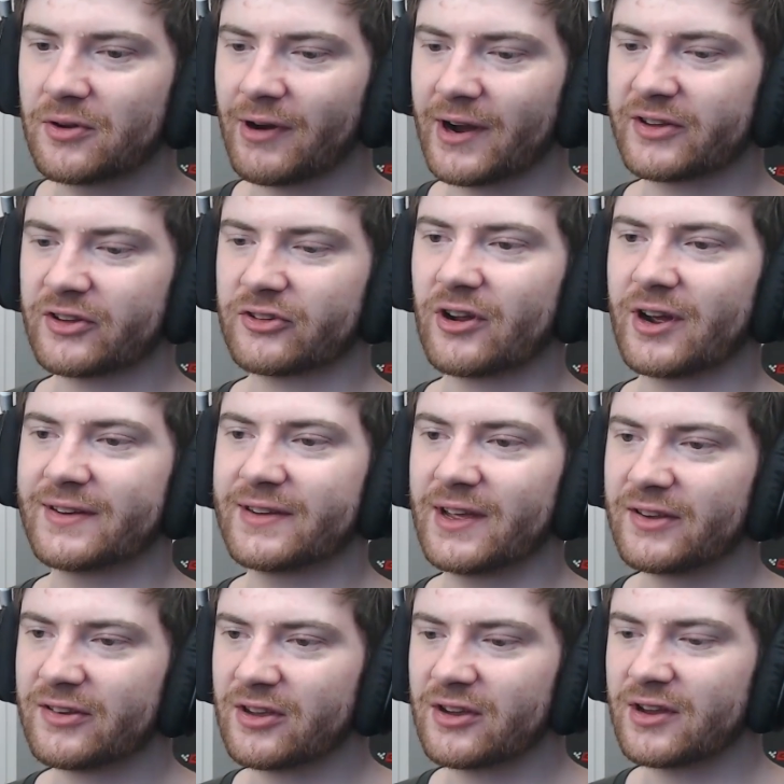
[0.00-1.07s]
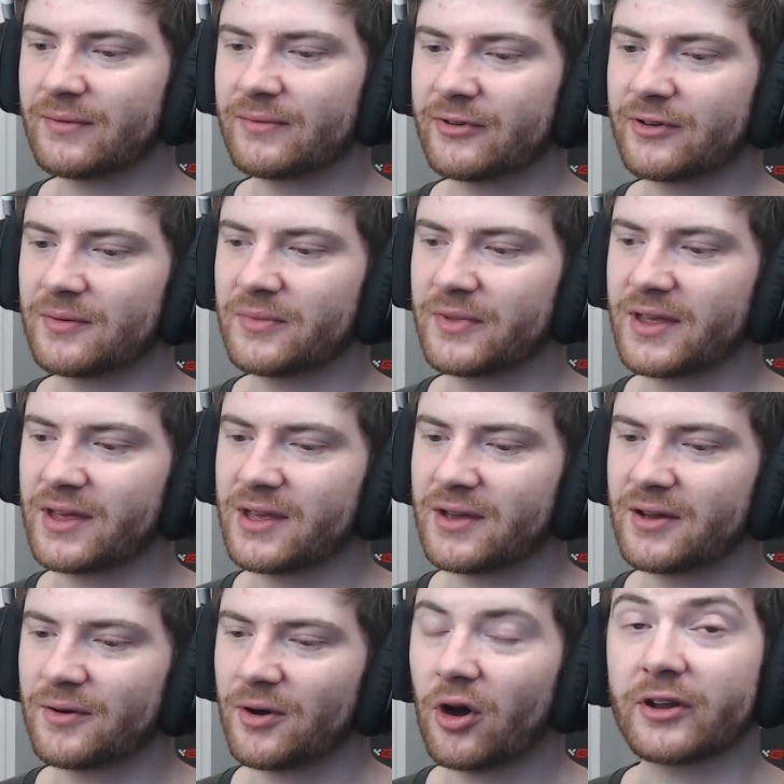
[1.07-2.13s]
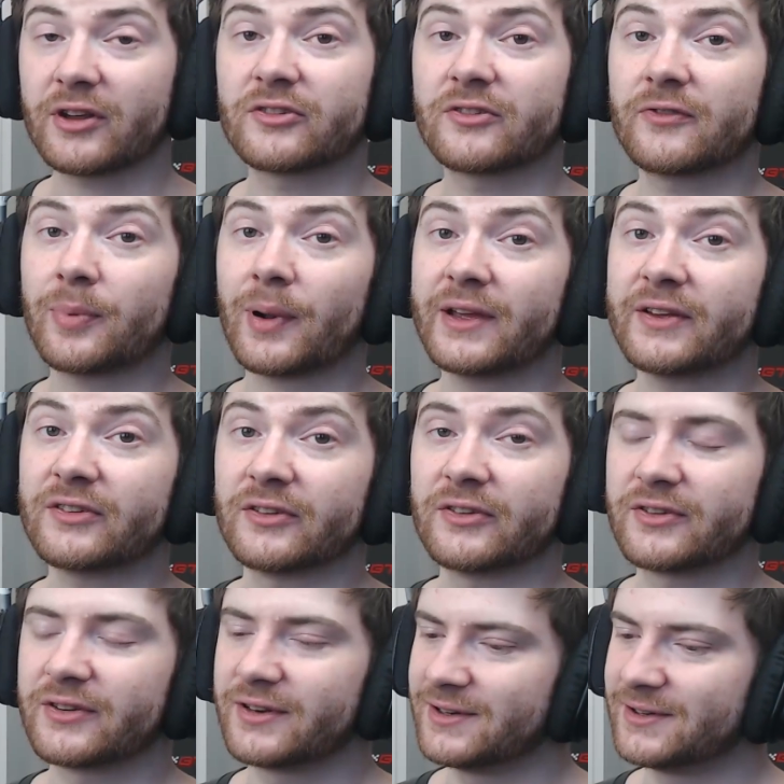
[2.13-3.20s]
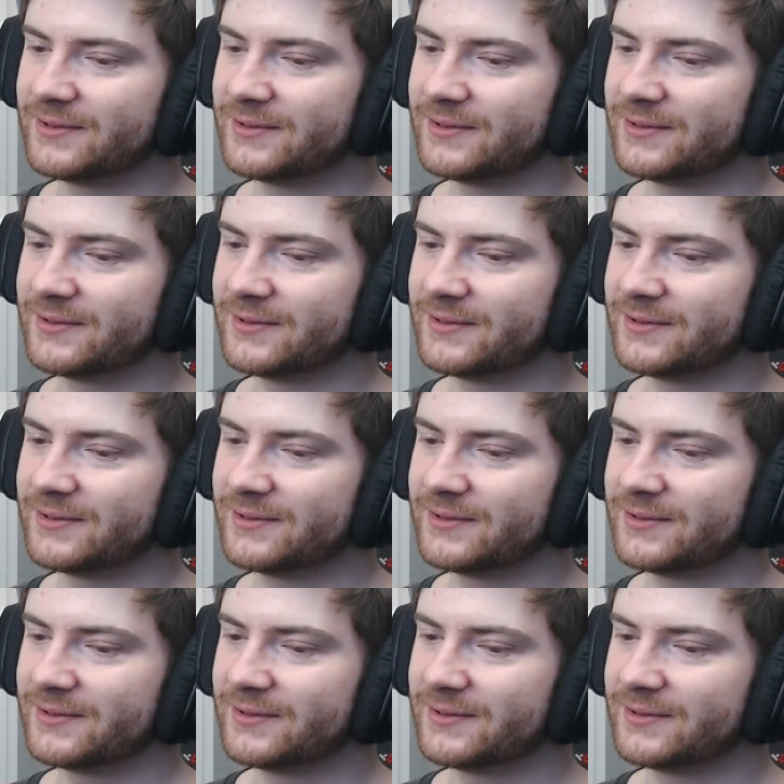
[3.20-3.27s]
greatest ideas can come from the oddest of places.